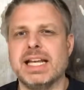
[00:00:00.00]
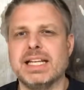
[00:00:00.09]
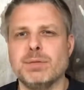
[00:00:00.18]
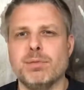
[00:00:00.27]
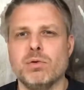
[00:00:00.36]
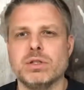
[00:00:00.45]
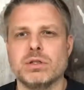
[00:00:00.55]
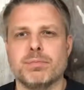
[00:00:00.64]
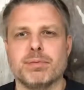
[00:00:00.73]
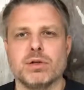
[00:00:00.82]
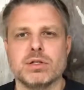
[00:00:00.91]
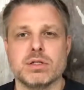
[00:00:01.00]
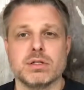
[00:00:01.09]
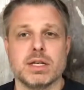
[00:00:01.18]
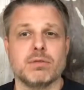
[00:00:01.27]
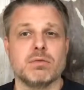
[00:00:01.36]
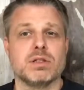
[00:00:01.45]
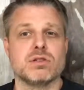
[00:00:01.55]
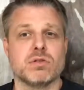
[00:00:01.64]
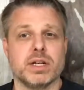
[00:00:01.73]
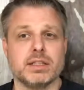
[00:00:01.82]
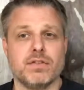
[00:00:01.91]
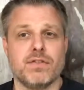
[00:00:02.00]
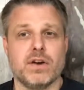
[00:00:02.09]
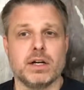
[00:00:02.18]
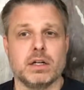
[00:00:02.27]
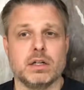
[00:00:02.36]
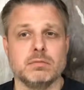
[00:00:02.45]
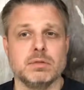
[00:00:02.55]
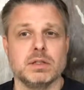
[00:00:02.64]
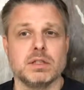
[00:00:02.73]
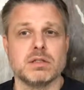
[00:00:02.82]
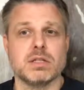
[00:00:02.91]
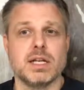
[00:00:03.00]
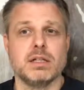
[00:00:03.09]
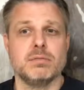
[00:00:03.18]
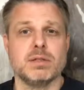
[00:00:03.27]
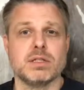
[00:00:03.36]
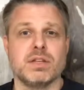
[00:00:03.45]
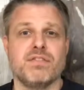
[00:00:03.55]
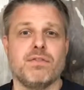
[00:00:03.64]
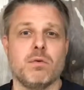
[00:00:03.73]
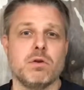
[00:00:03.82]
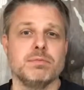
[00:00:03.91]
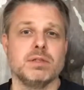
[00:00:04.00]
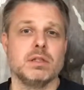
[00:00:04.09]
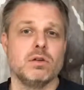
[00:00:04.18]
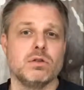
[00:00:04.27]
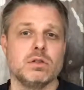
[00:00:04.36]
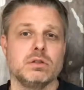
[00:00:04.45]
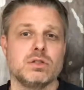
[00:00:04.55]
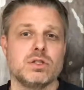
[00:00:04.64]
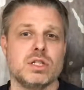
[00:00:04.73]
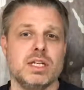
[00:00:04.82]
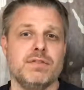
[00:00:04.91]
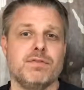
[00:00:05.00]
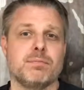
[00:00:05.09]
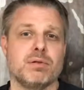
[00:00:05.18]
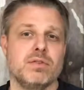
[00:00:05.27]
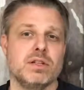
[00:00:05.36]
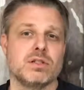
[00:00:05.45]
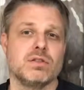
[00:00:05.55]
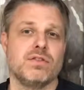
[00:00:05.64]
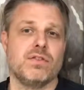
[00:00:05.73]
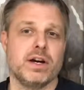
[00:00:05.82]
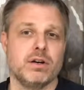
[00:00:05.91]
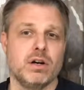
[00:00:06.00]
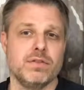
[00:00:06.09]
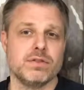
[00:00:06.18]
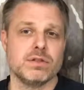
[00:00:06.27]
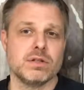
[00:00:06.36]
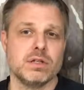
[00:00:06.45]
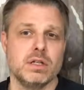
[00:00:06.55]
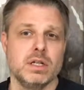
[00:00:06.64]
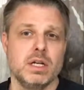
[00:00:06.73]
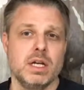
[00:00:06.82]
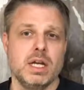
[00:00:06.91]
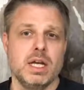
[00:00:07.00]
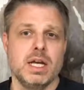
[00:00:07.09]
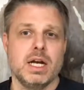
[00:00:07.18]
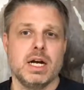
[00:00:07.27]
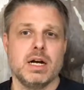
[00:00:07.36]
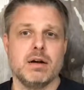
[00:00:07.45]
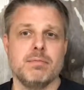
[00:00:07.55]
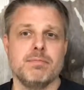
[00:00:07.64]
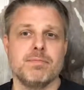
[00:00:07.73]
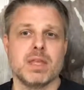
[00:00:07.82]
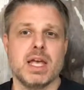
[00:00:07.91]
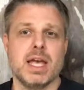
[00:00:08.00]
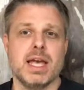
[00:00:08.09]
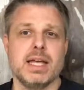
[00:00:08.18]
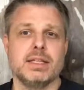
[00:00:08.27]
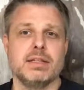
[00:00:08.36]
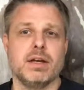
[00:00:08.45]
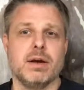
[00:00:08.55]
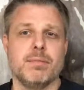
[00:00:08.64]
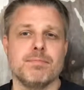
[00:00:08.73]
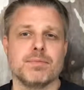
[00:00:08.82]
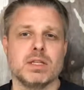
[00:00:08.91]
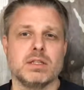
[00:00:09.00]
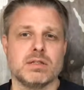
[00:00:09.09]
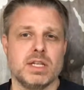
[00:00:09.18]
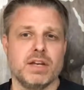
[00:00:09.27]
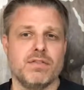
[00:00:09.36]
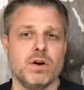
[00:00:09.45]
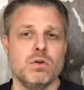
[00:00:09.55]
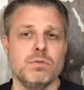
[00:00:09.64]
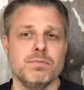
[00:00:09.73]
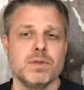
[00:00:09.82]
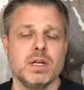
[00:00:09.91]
any point you purchase a restricted firearm, the seller must inform the local chief provincial fire officer and the CFO.